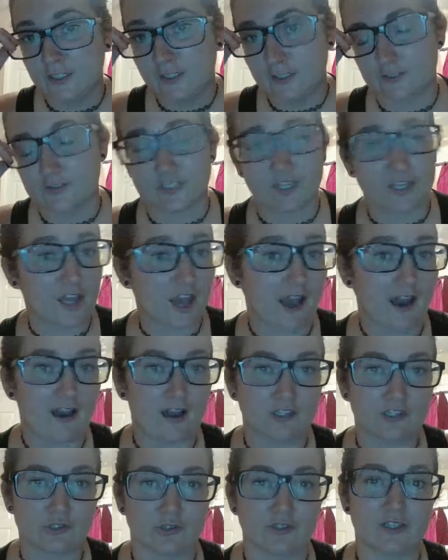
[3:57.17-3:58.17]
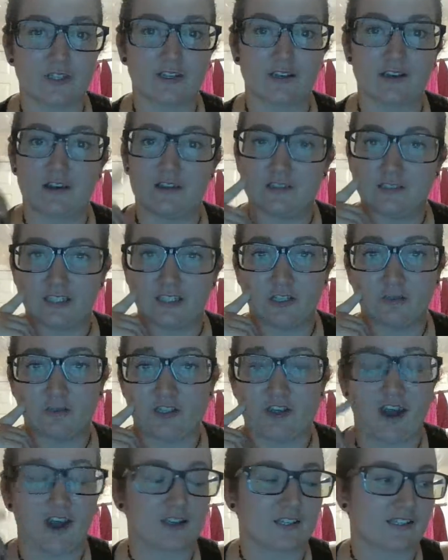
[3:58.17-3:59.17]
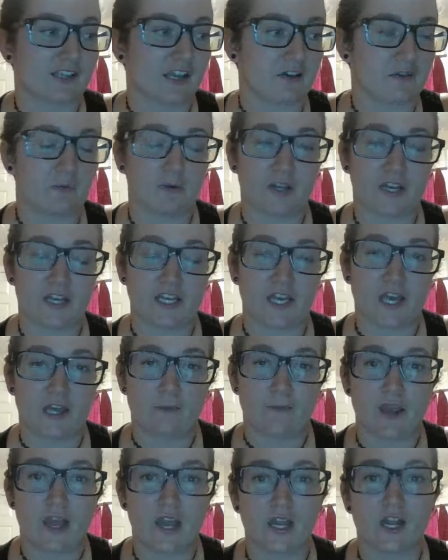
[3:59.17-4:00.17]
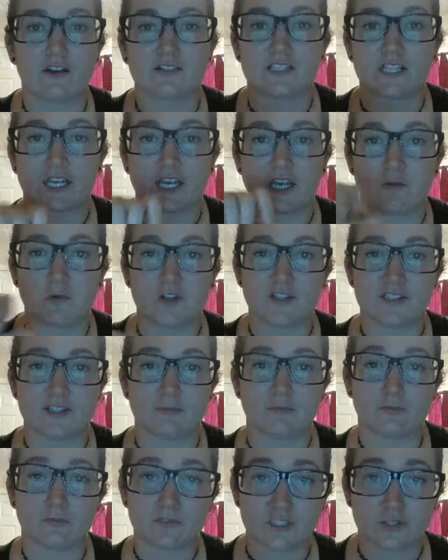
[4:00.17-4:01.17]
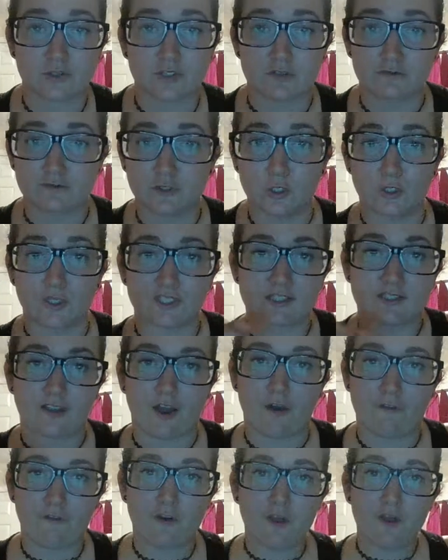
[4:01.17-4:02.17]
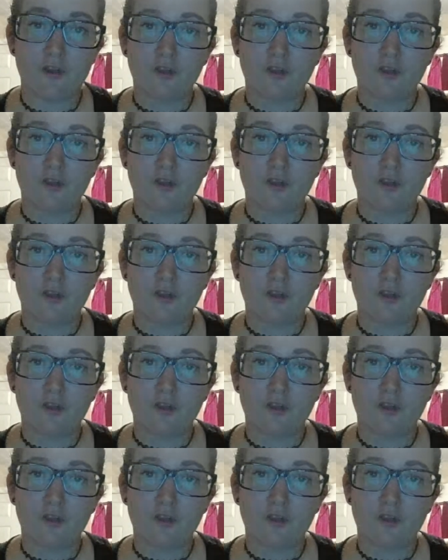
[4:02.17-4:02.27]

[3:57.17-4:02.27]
I was like, yeah, I totally see with that, because when I came in, I was like, I want some solution focused stuff,